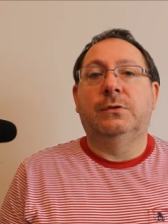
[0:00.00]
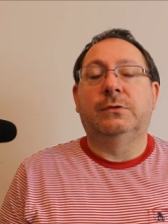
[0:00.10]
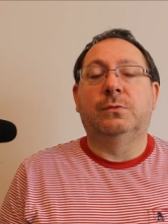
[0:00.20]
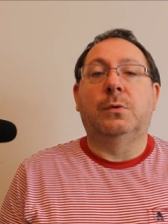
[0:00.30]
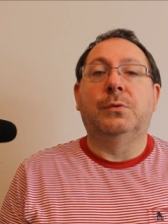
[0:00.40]

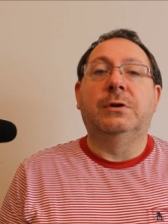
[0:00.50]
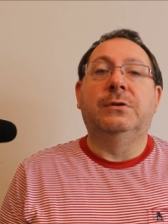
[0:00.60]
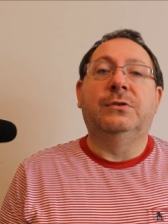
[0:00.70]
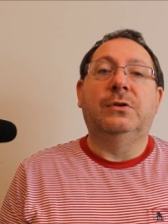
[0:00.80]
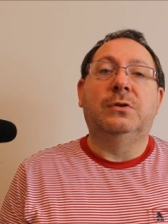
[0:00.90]
So, what we're going
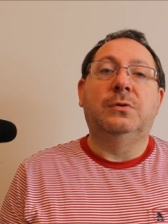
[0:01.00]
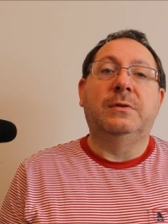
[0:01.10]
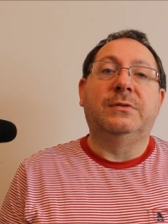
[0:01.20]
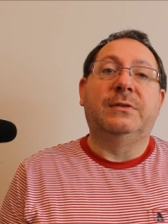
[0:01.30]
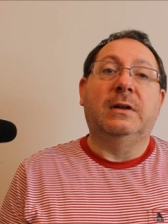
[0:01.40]
to do
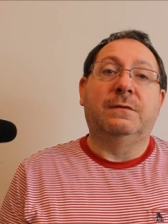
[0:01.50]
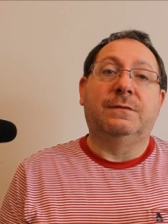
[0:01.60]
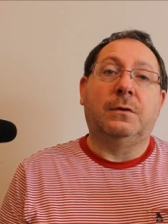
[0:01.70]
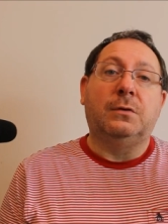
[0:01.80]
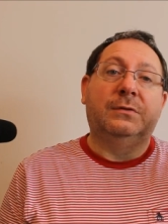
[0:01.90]
instead of
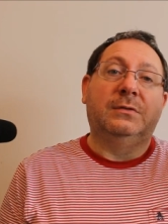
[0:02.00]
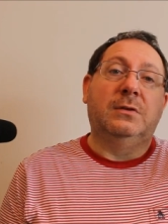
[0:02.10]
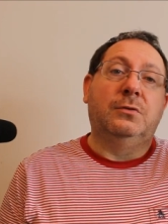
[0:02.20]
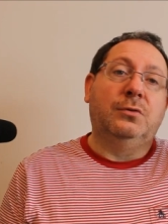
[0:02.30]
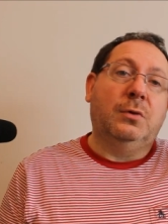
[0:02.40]

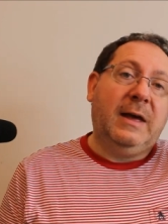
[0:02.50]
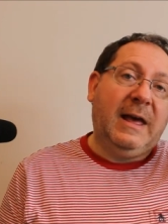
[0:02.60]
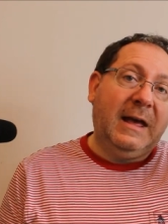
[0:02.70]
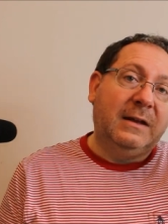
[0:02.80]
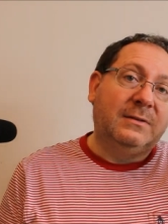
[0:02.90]
focusing on your
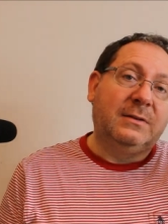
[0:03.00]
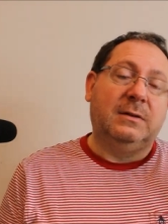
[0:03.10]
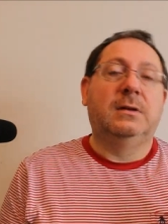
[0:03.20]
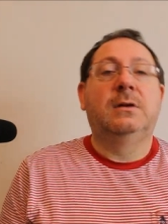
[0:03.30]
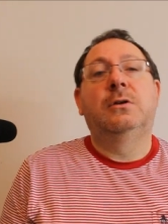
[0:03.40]
head,
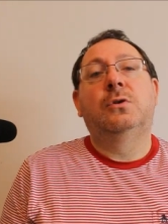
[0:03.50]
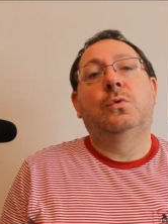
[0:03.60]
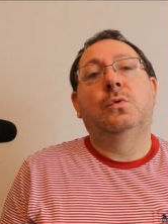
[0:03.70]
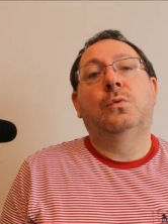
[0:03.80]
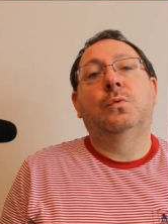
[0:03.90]

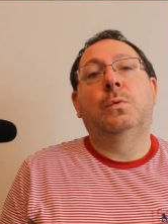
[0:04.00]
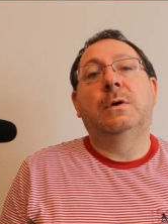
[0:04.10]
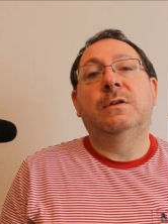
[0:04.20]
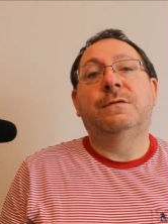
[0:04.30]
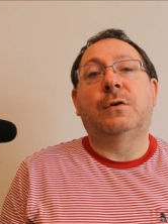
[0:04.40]

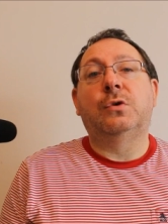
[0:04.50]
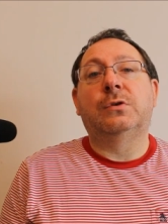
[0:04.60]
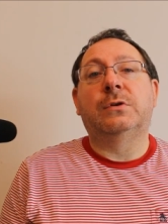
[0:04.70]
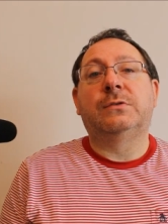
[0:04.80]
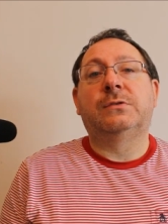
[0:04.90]
we're going to
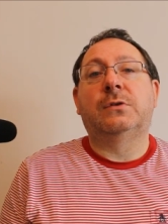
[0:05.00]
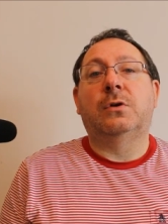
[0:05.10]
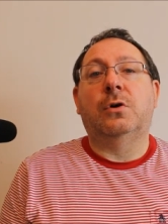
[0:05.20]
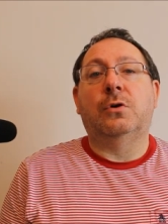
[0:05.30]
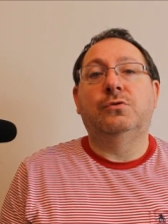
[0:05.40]
focus
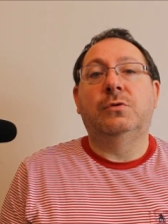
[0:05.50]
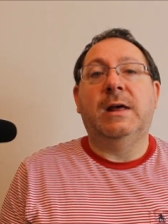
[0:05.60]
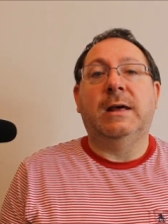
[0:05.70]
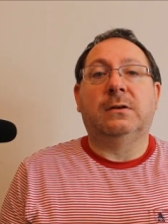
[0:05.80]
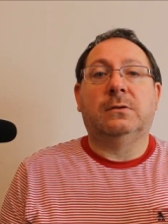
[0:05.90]
on your
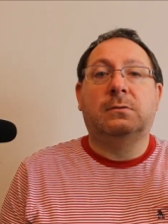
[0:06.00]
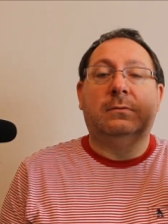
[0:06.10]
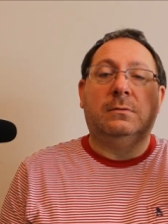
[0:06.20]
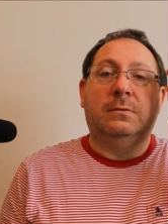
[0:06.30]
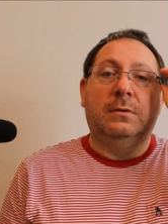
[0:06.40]
neck,
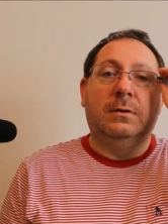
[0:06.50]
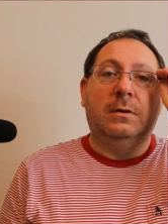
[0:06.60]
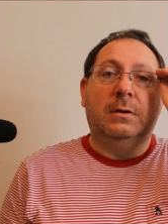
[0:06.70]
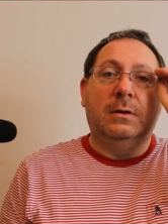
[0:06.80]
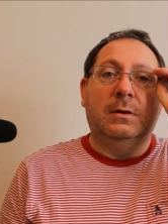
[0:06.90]

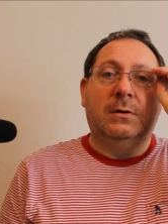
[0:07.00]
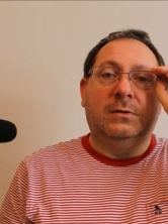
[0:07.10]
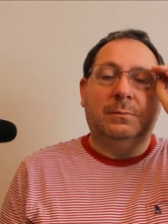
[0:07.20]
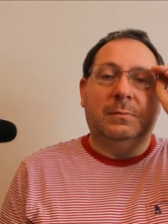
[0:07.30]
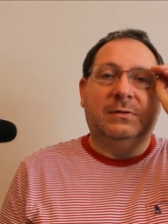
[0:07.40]

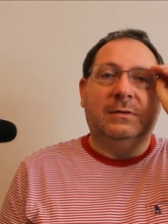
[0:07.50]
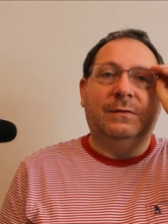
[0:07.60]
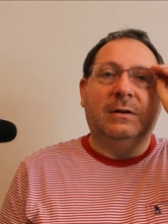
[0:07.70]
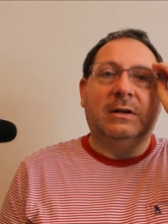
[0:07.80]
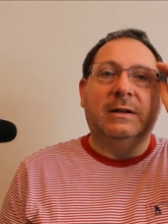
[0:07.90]

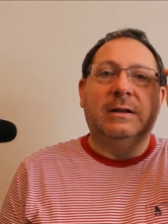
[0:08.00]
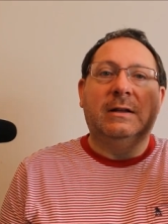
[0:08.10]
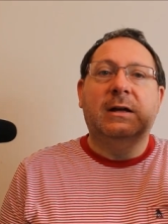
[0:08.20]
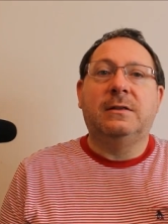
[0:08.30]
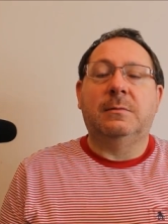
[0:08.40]

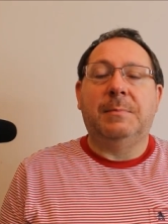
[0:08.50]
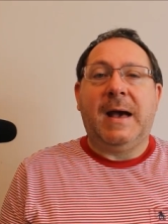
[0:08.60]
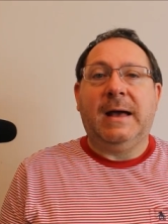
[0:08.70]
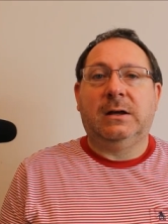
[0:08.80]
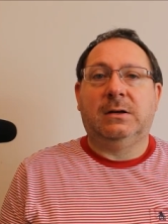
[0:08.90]
specifically the
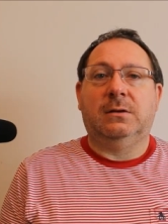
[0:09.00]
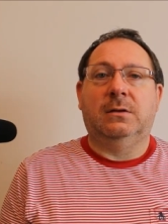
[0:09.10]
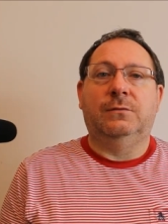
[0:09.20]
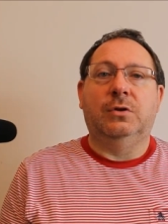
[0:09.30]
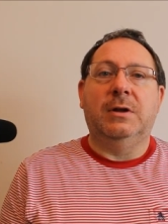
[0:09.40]
back
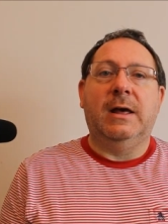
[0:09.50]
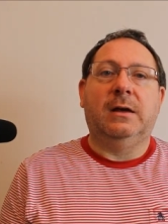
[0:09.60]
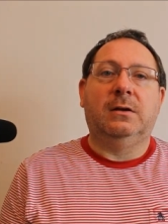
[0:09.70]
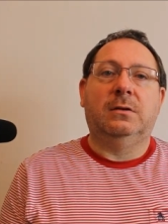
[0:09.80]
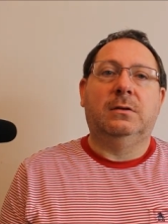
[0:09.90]
of your
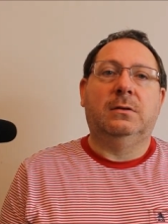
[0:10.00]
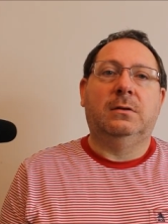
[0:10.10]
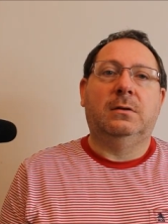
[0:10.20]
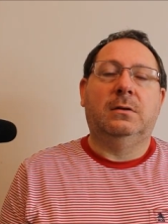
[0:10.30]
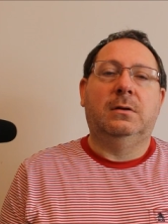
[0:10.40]
neck,
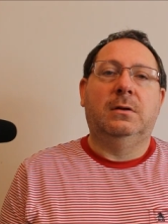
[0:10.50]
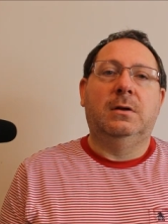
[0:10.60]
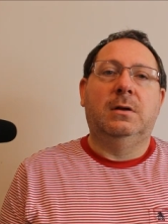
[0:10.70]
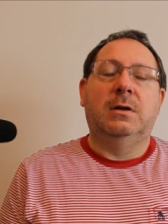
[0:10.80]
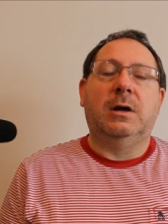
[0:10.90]

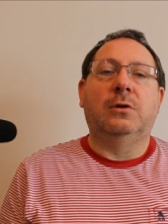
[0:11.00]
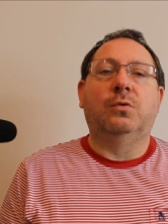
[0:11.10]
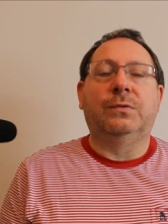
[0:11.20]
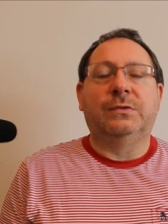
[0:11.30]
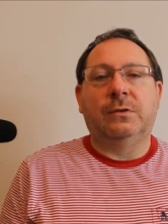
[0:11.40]
and
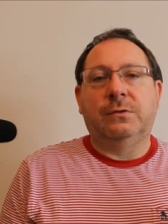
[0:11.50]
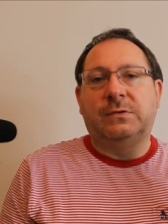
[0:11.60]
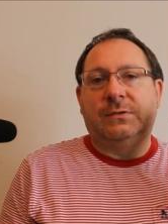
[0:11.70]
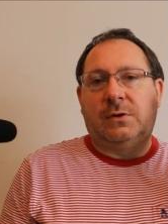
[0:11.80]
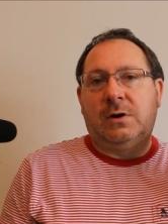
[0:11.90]
also the
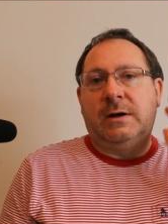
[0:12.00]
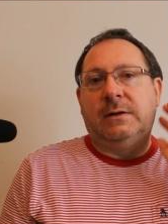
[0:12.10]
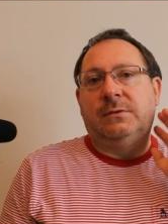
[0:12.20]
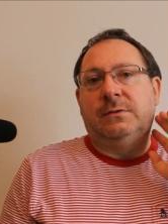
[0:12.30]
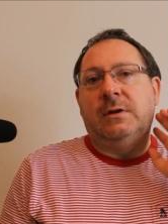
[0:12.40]

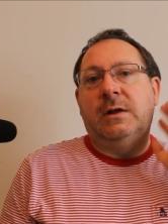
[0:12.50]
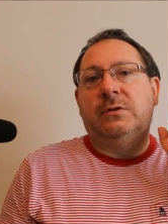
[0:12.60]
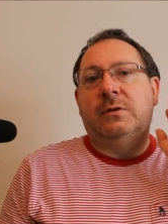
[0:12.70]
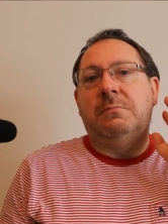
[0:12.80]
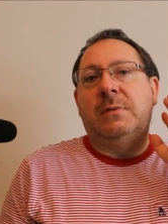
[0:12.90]
sides,
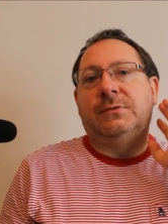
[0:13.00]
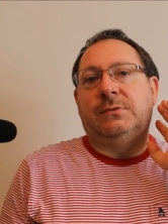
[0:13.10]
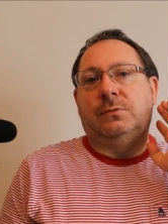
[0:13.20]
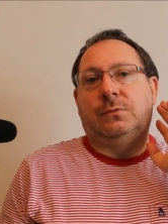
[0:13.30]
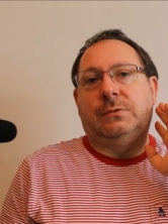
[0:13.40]
the
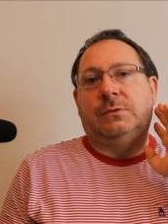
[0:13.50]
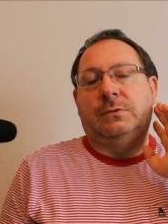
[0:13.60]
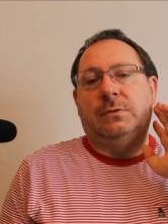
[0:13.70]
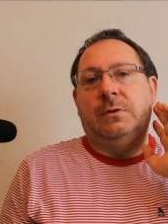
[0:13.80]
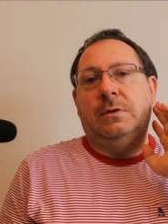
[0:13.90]
muscles,